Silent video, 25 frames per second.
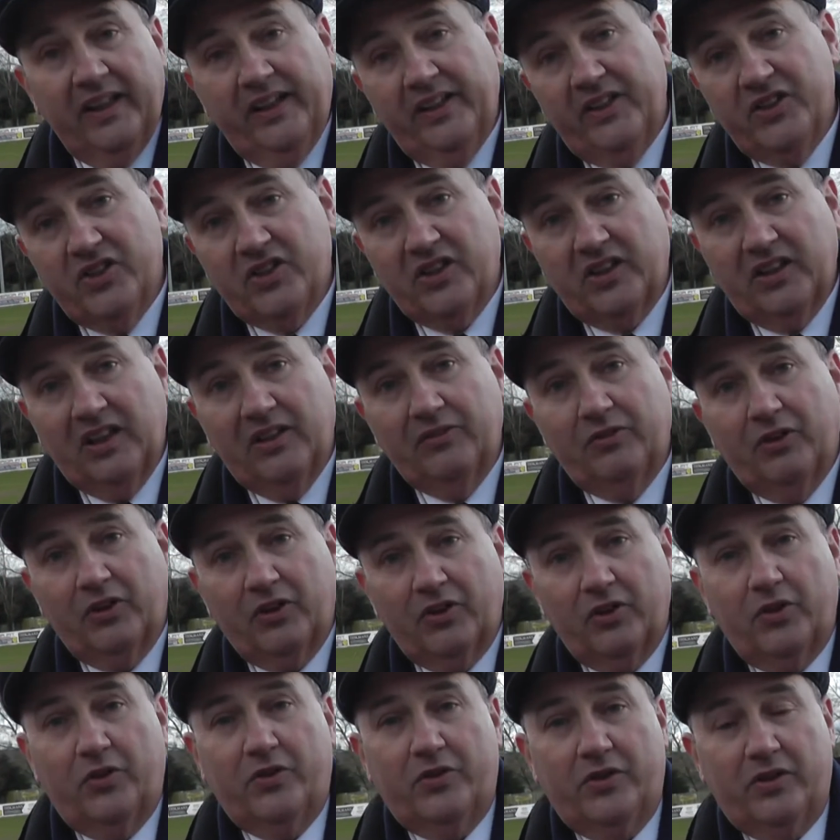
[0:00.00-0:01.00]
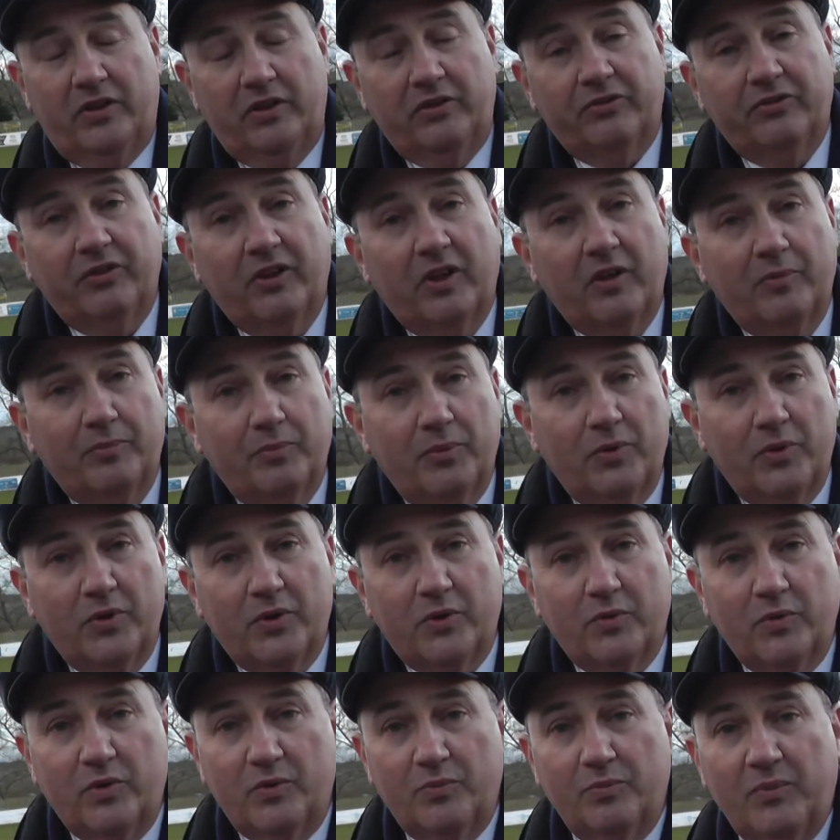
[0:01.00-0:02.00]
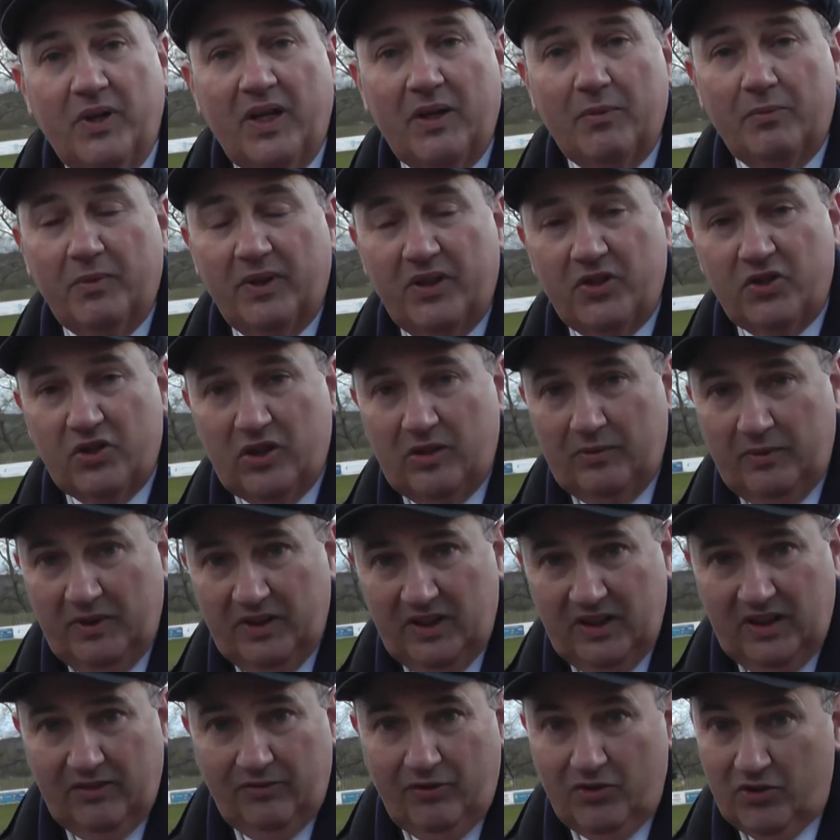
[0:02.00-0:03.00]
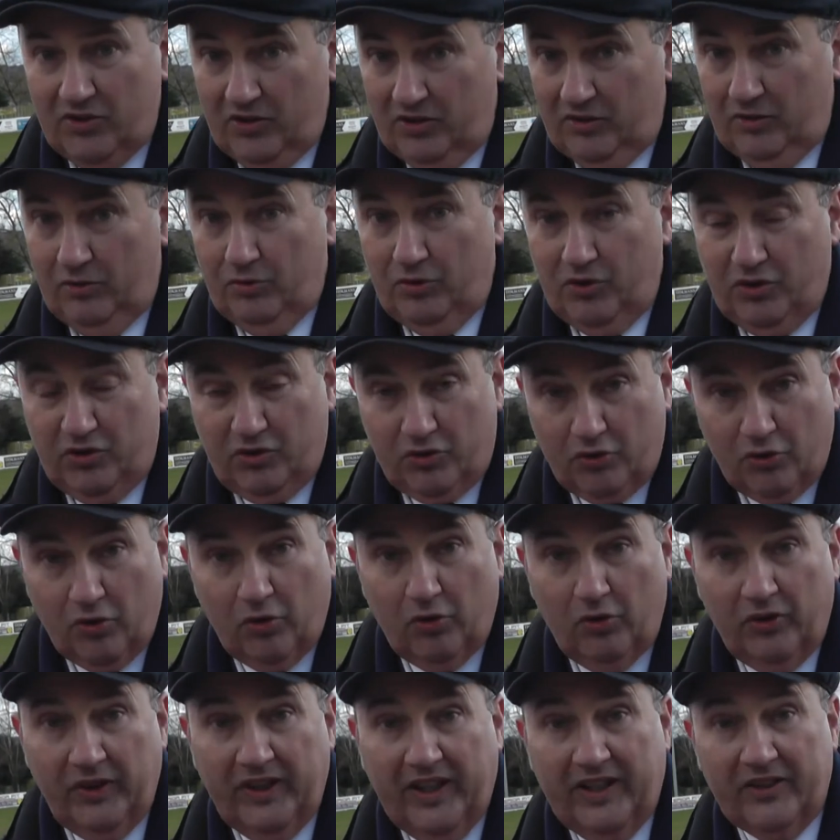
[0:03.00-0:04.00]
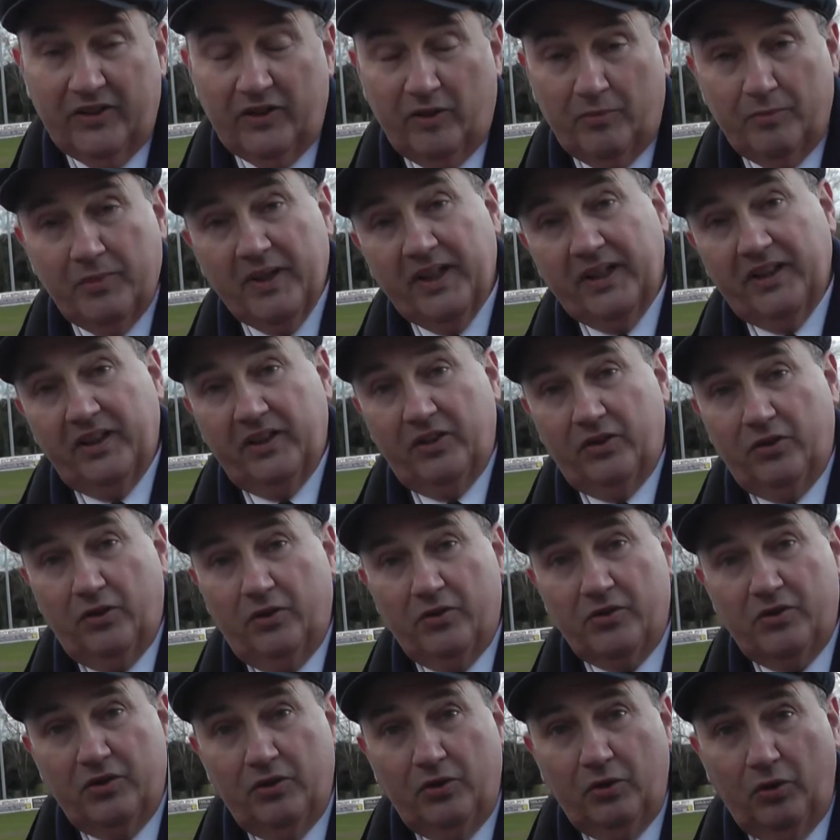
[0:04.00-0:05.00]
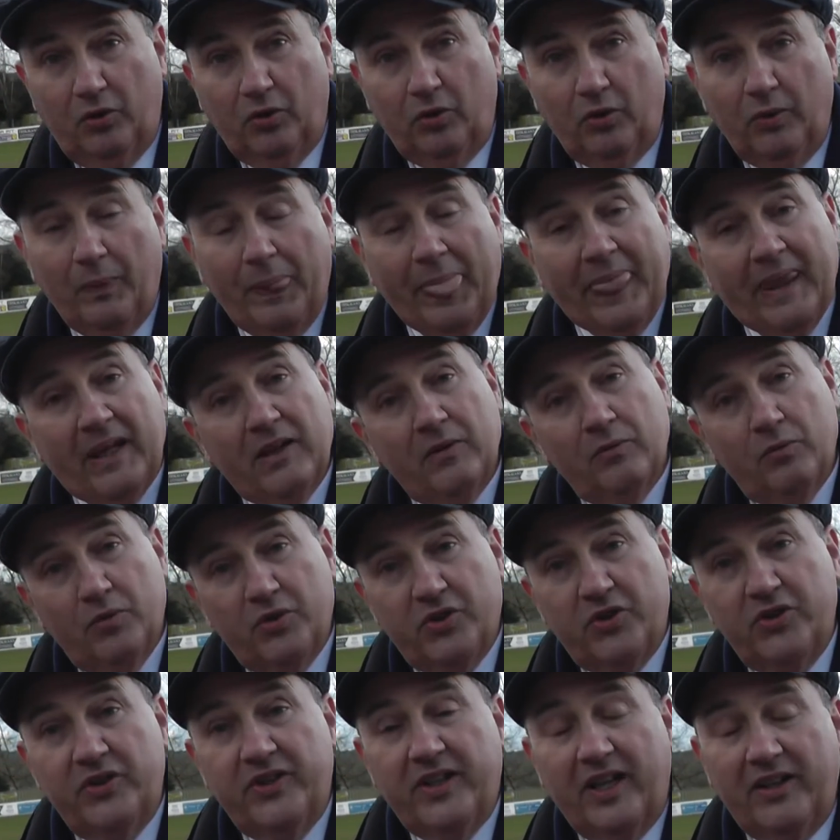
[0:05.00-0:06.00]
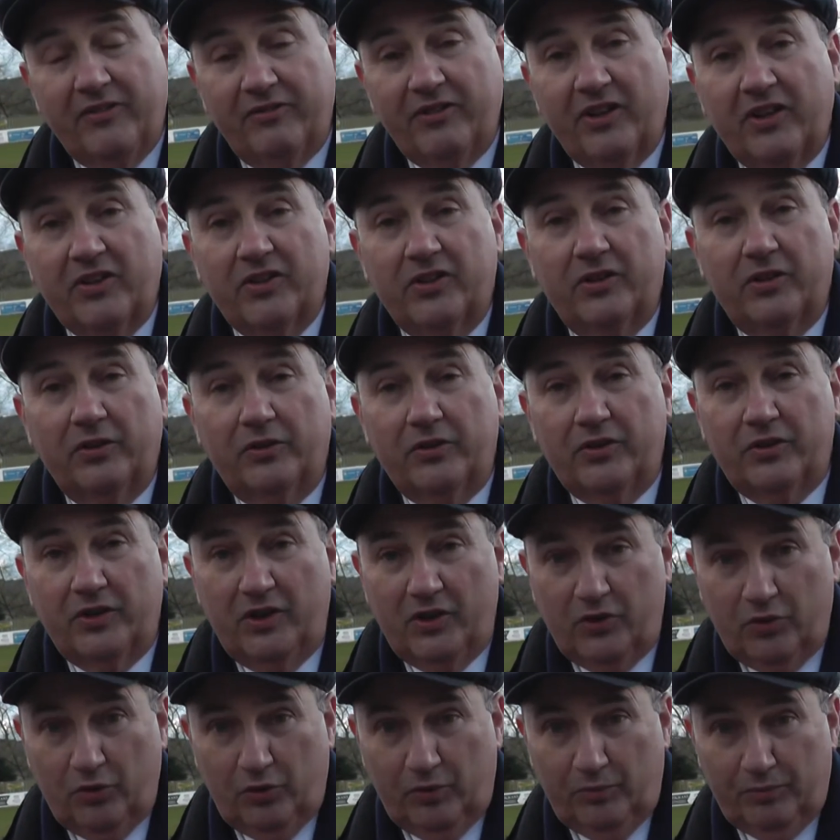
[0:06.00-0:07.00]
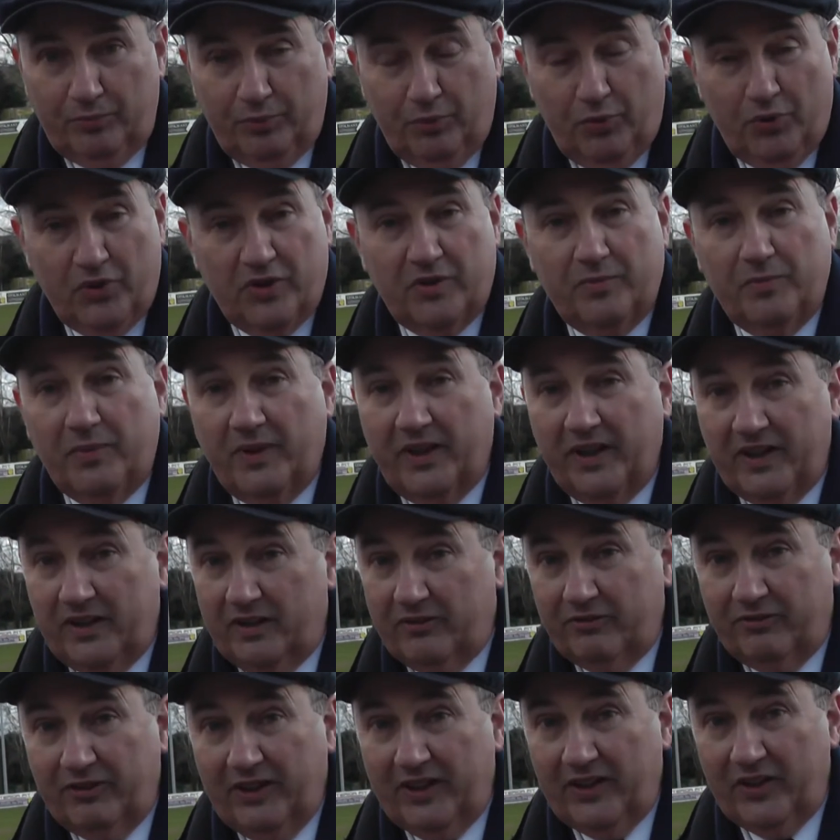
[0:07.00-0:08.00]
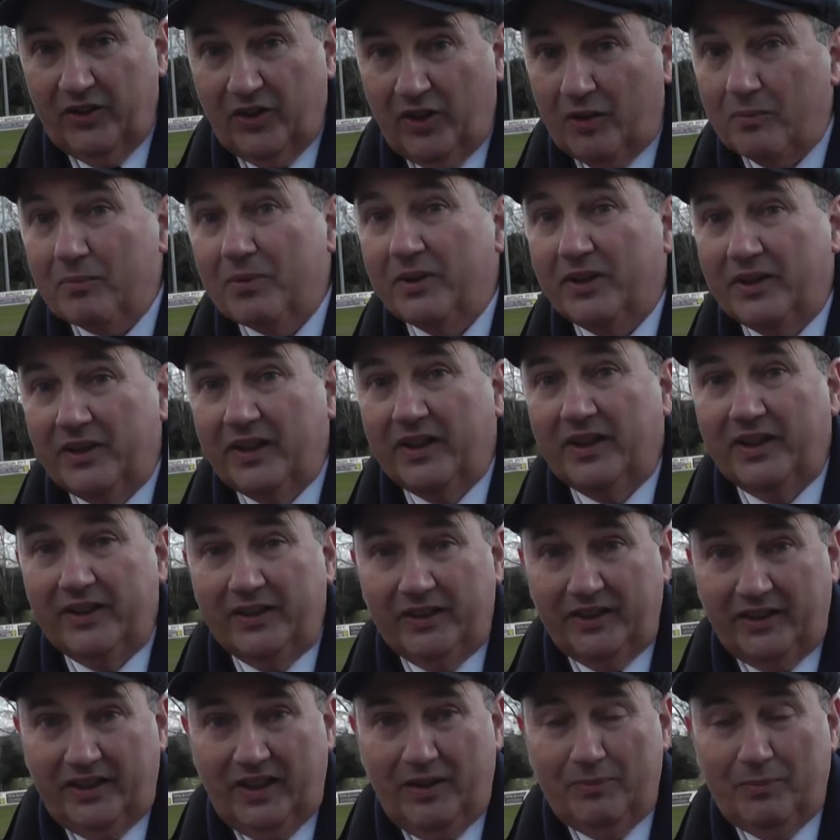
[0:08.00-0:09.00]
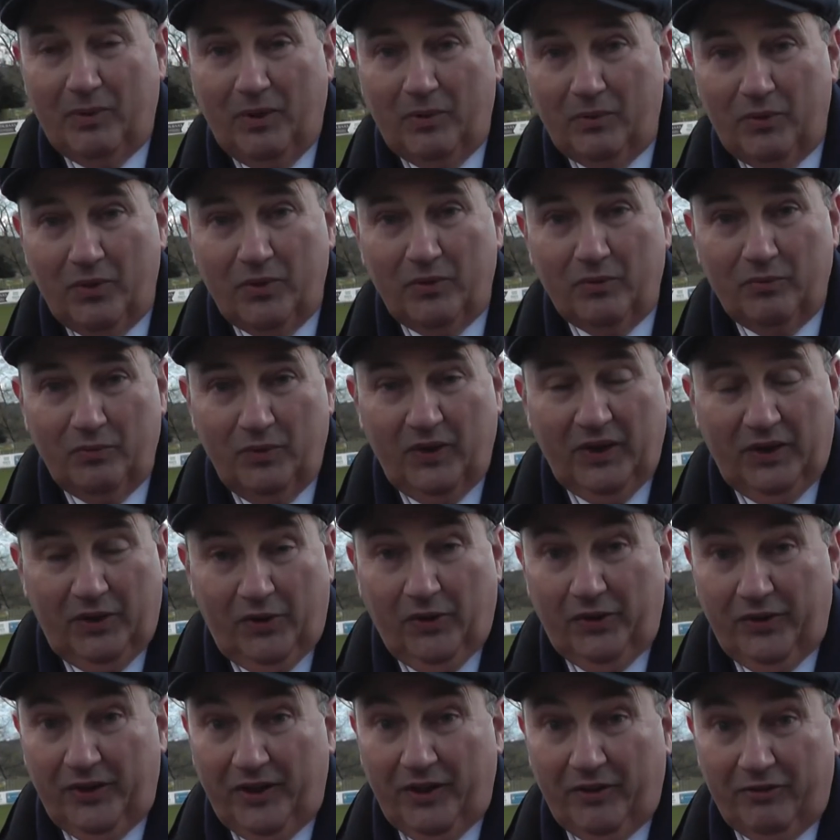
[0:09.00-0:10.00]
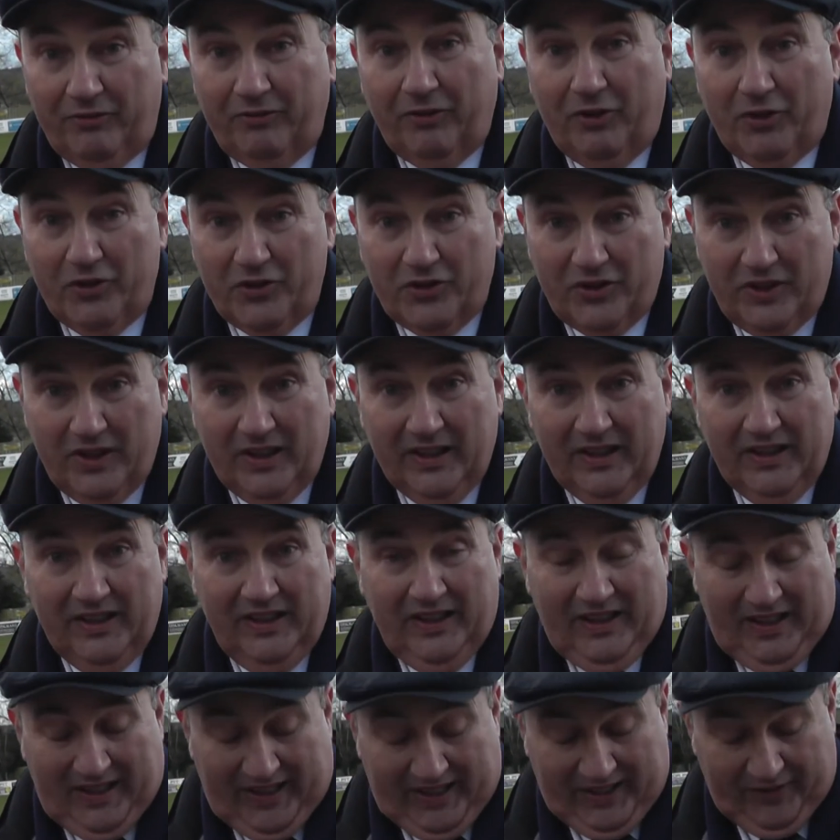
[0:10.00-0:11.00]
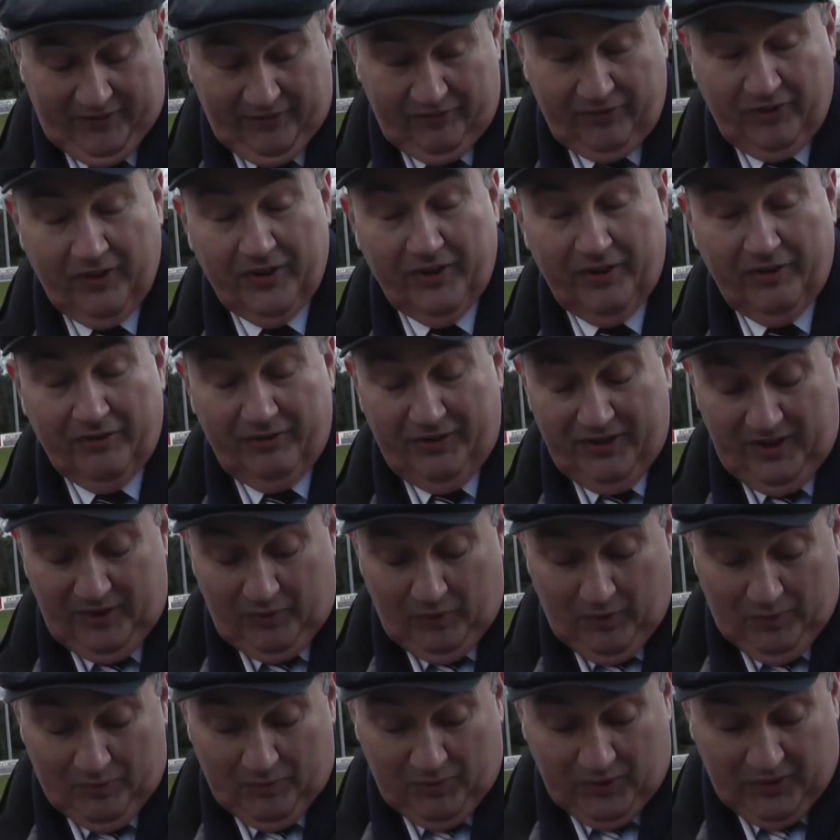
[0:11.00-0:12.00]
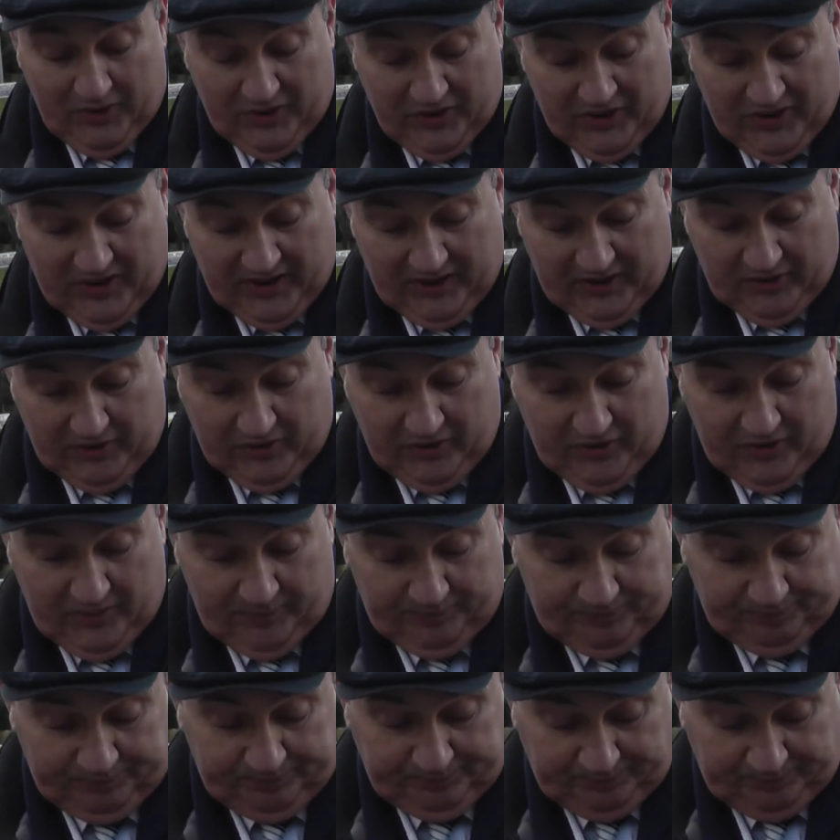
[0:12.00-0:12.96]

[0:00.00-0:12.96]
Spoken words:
and his clever cross to the far post was met by Jamie Davidson, whose strong header back across goal was diverted onto his own post by a defender, but the keeper got there first in front of the Wimborne attackers.